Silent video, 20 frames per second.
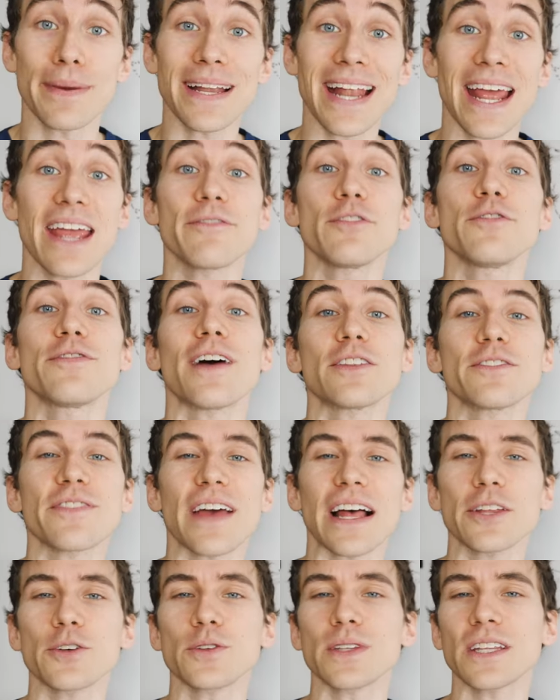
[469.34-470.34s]
hey, if you found
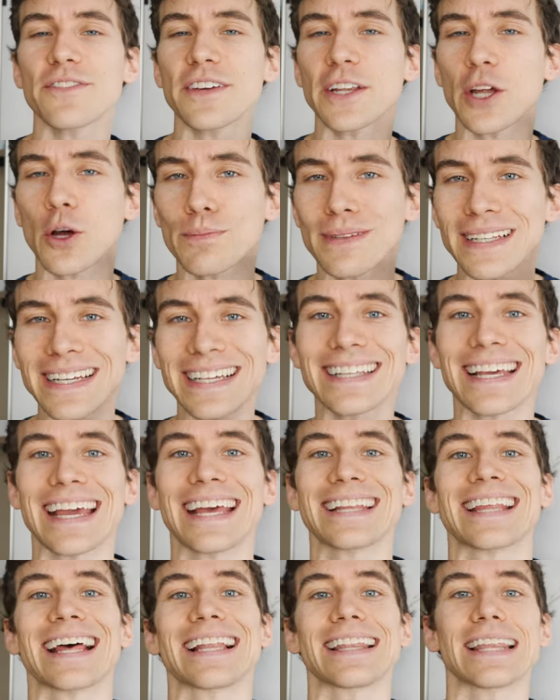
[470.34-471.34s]
value in this video, please
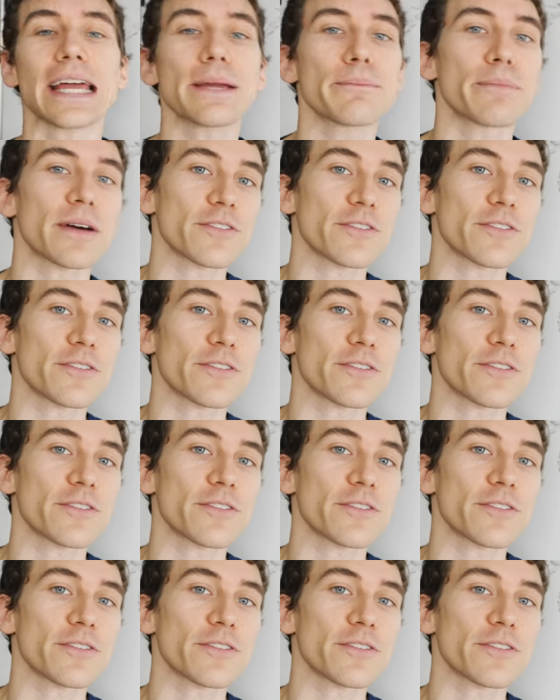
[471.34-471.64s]
hit that like